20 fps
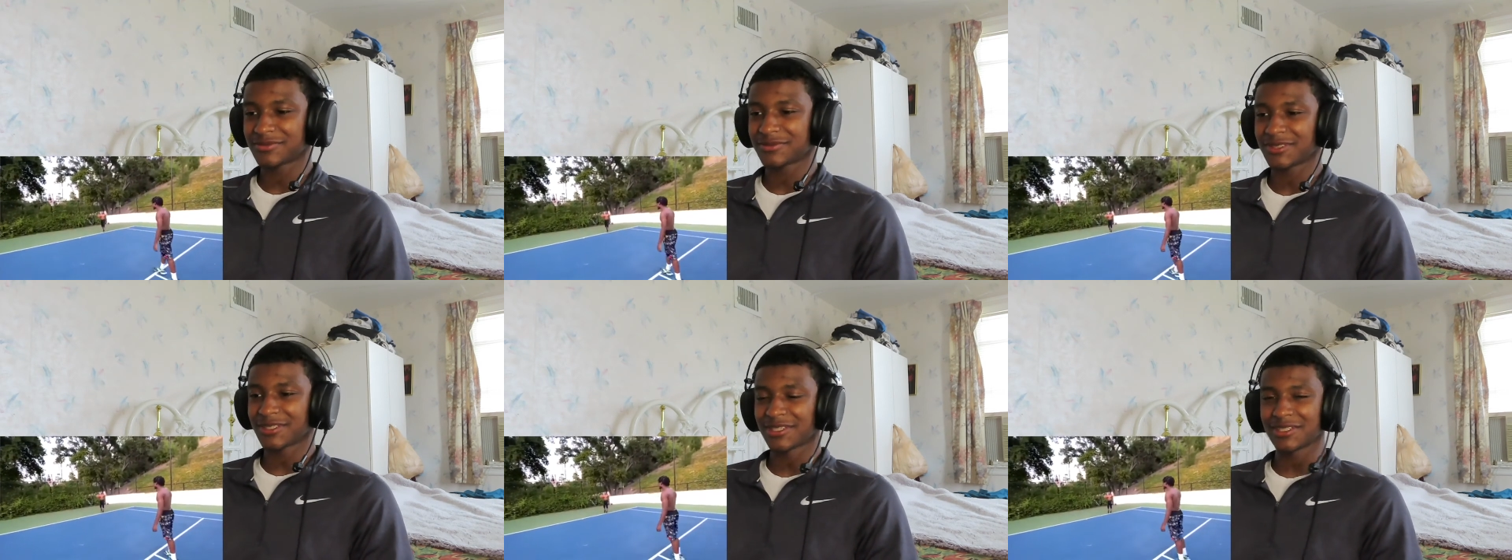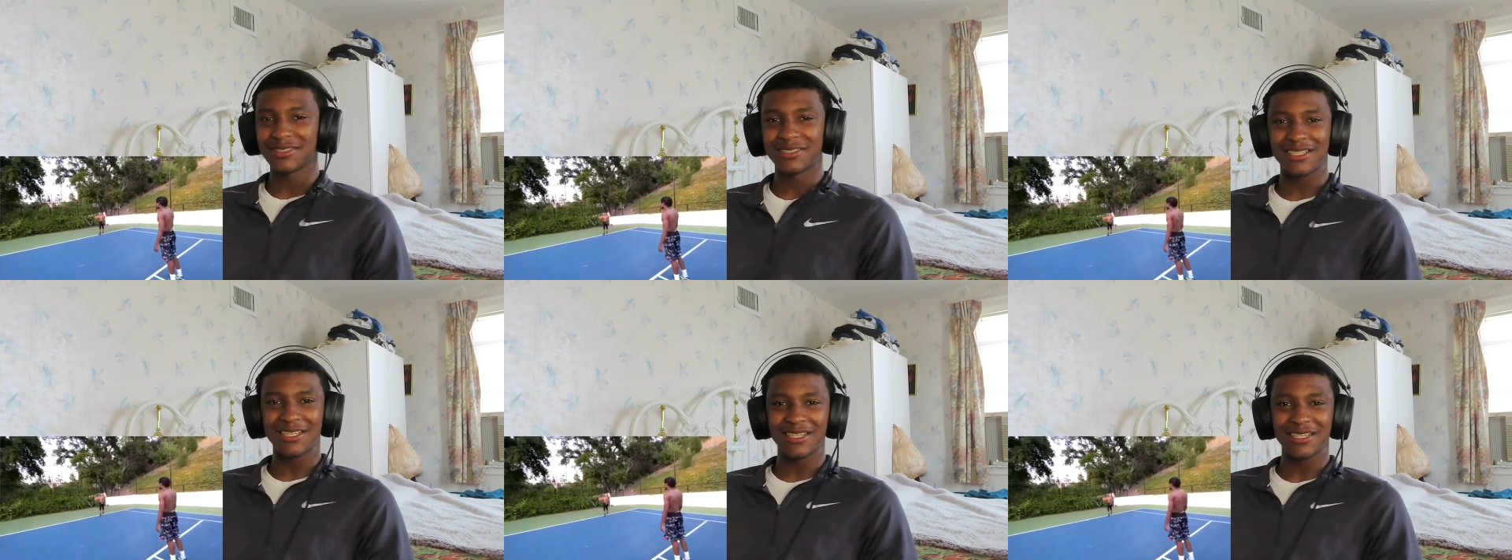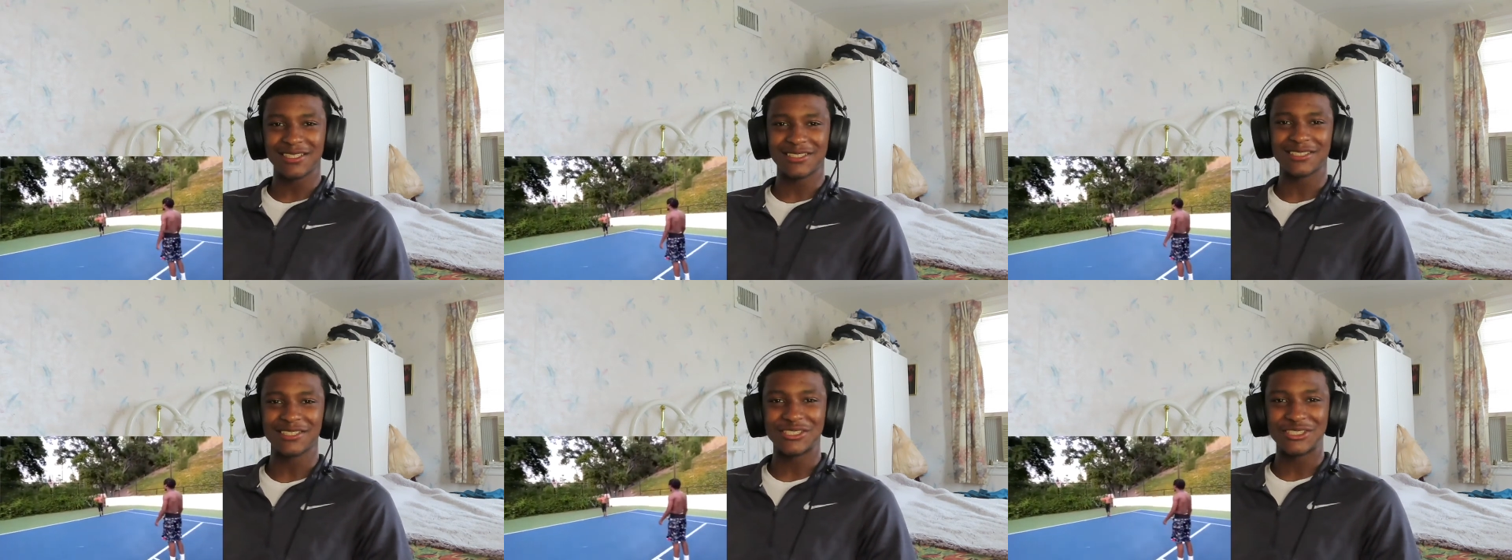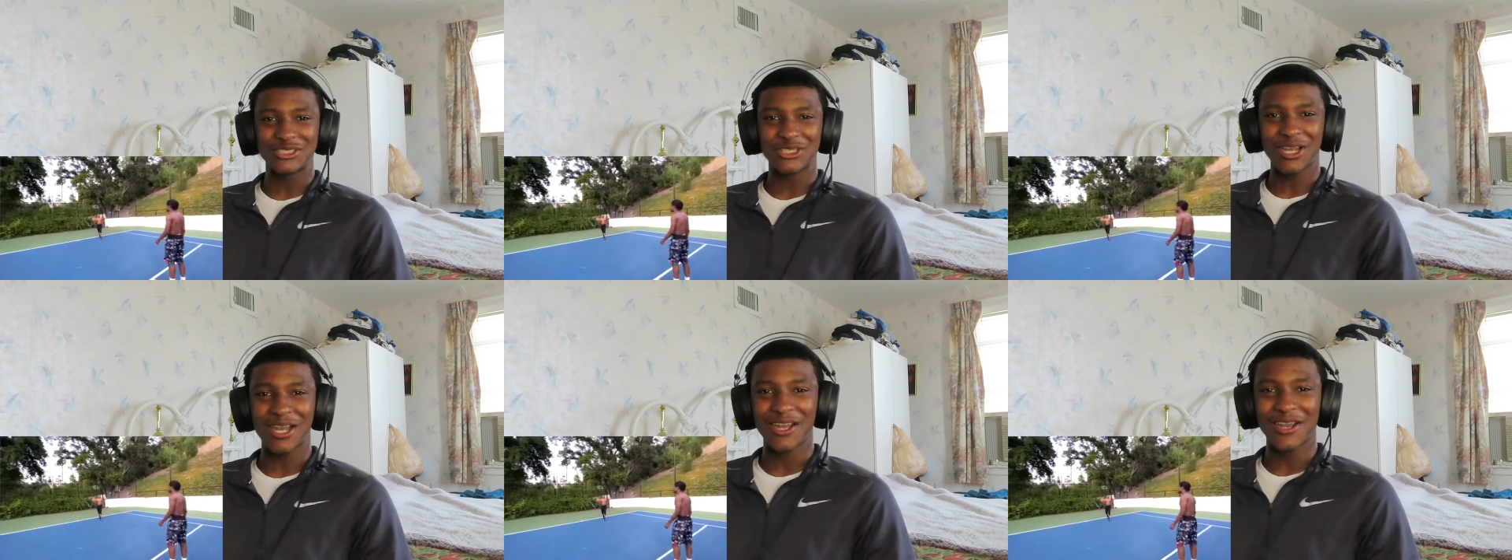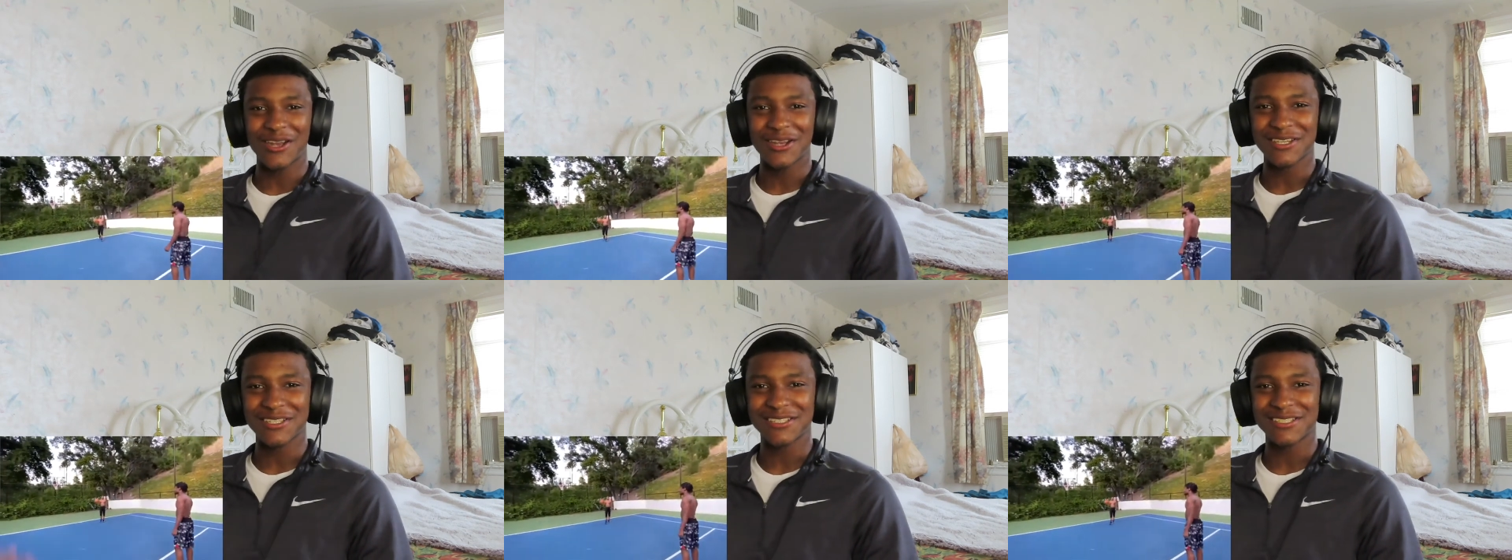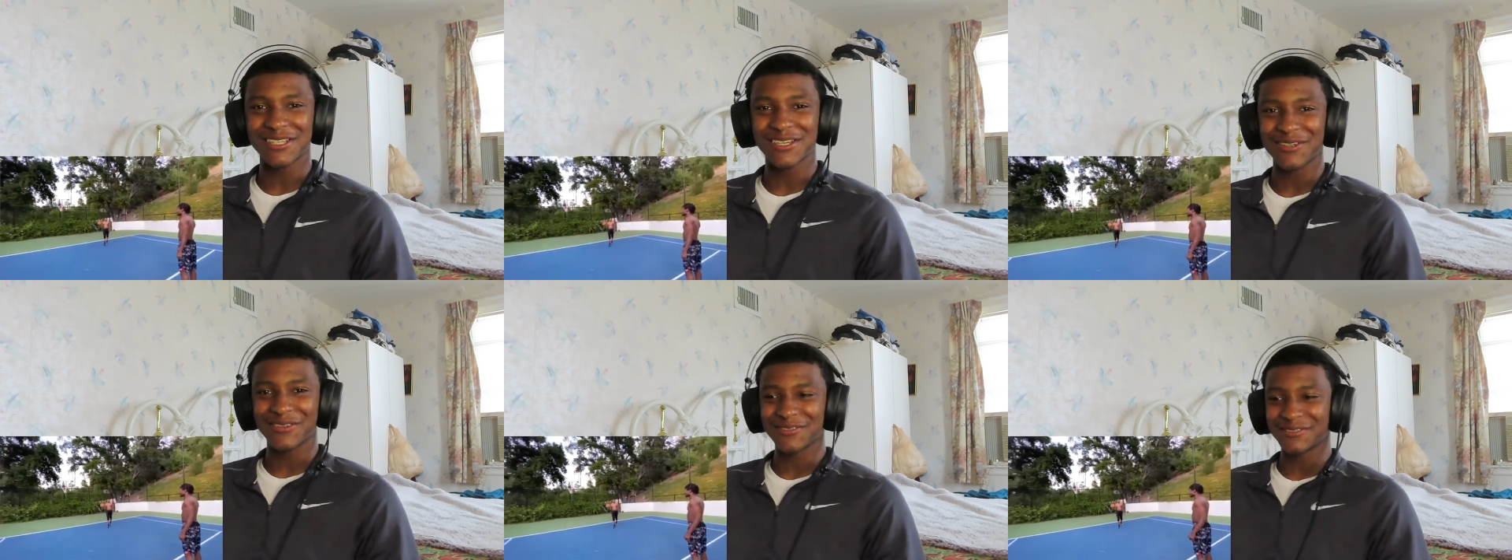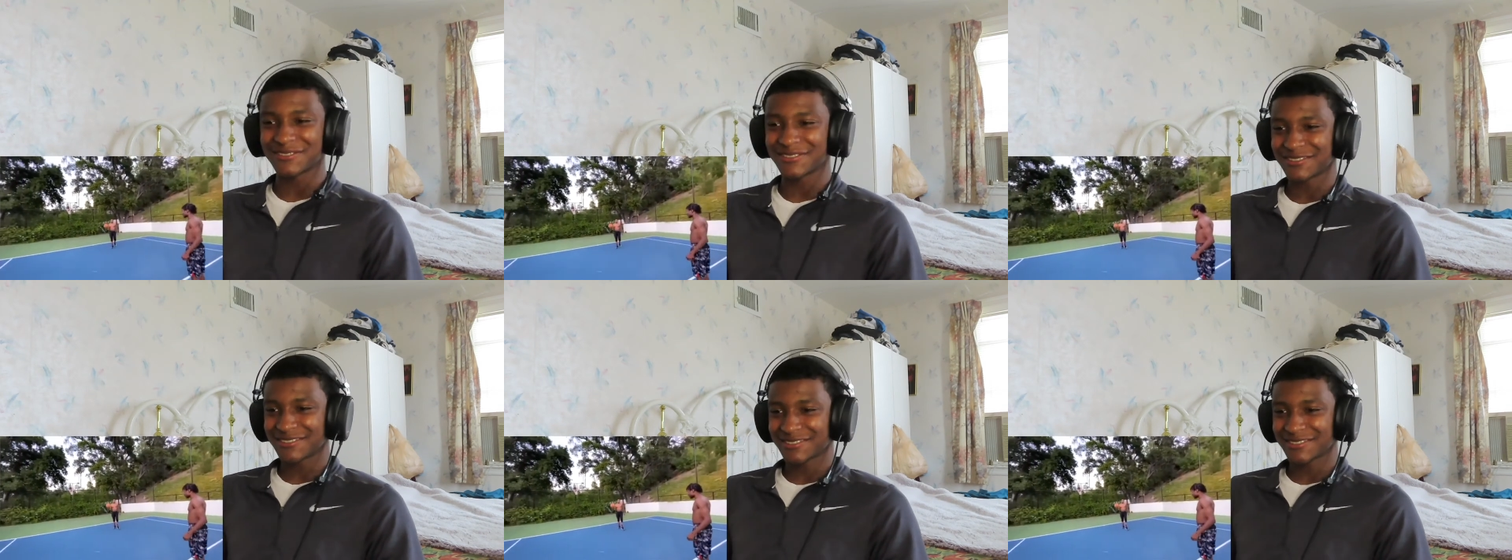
Look at DDG try herself.